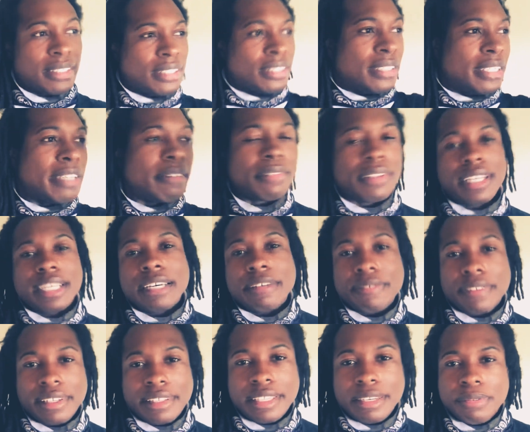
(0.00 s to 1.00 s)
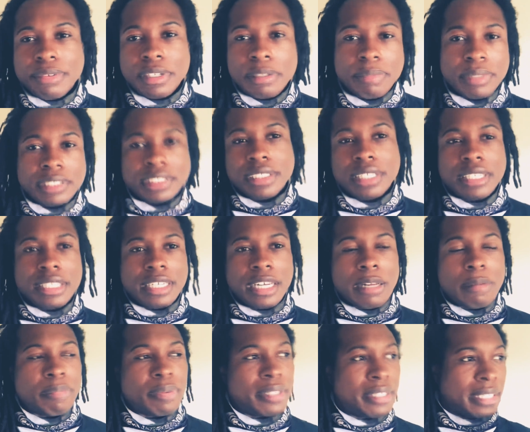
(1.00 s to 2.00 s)
live life. If they want to be stuck
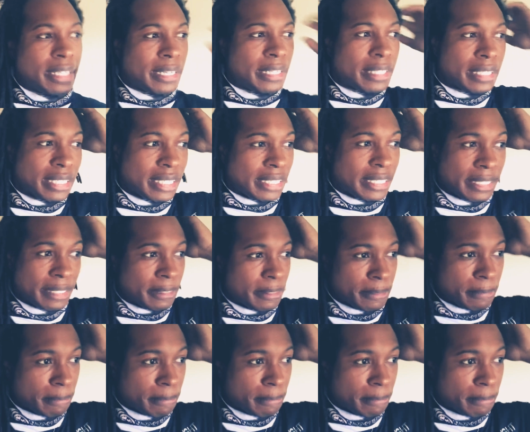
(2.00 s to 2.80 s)
up and then like,